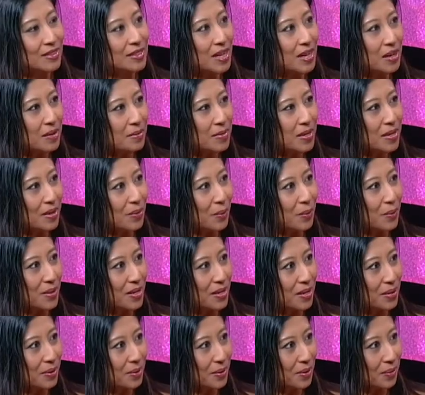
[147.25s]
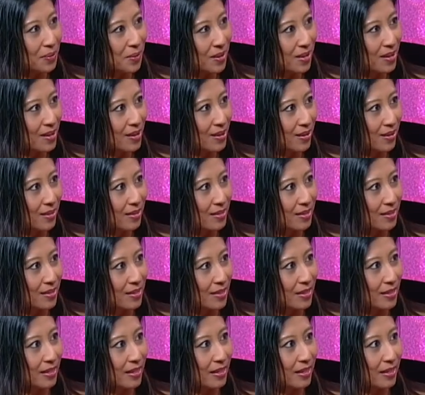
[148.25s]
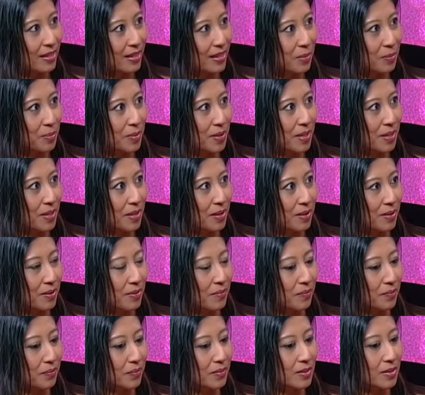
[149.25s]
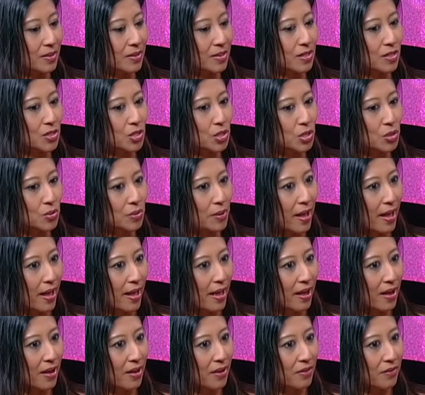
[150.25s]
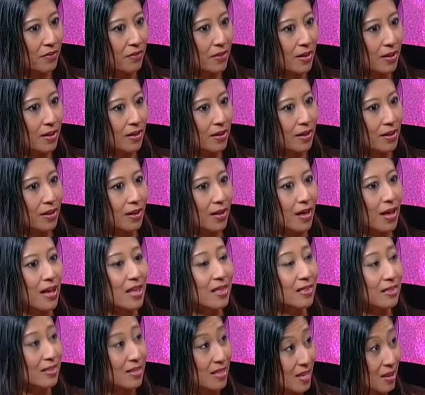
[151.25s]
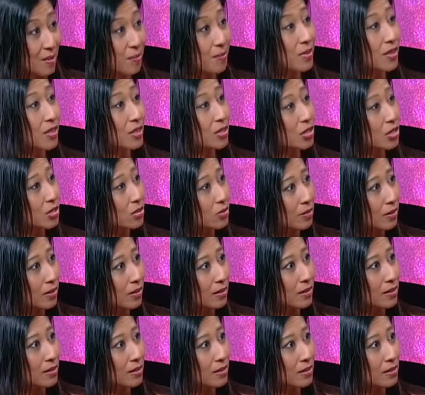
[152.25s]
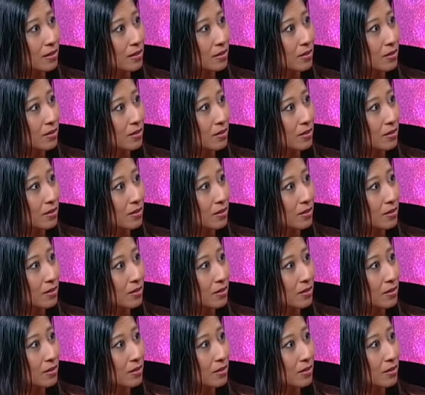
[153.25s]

tell me, when you were working on the EP, did you have a theme that you wanted